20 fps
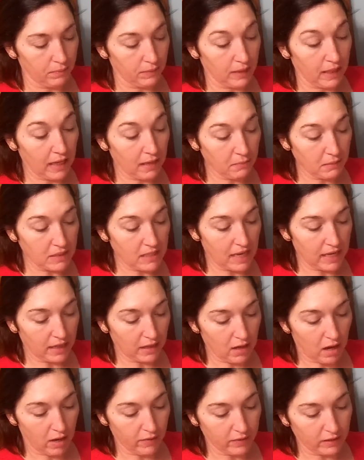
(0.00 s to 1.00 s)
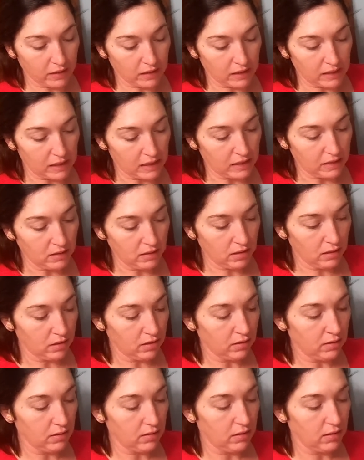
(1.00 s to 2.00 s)
can be taken off and cleaned,
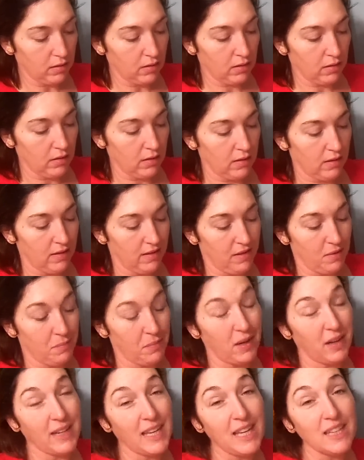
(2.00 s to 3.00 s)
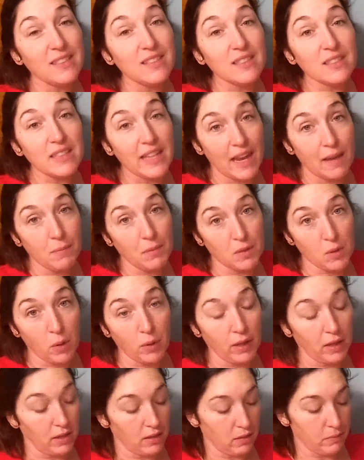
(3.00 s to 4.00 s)
but our kids slam the
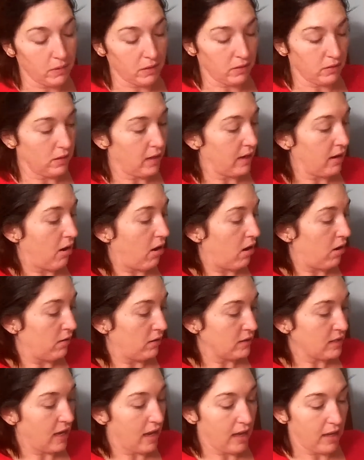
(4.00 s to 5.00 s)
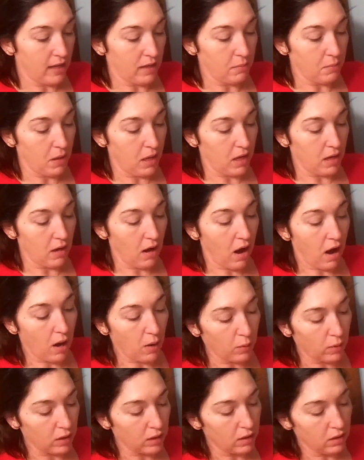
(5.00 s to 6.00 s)
toilet in the middle of the night all the time, and
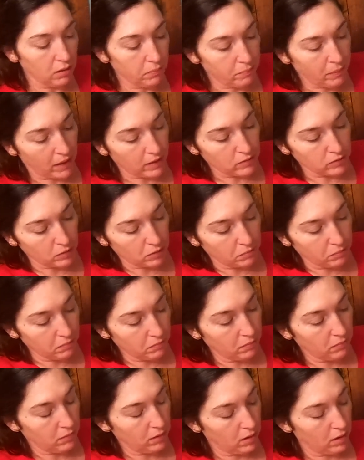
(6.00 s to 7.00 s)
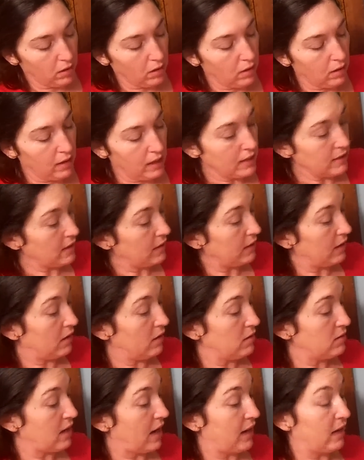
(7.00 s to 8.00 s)
our bedroom is on the
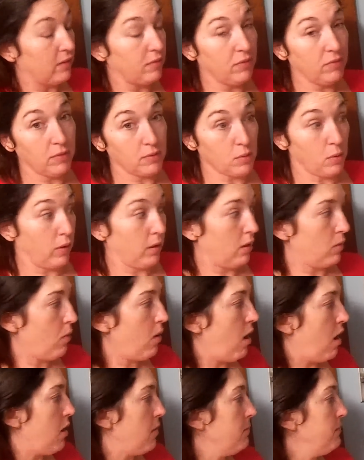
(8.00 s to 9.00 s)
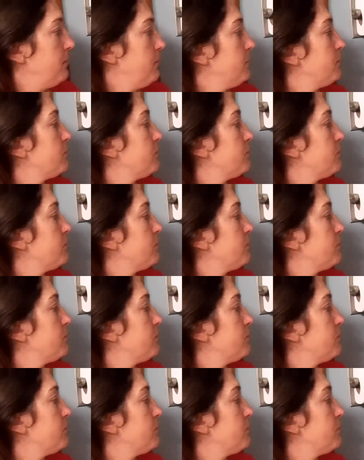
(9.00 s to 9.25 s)
other side of the toilet wall.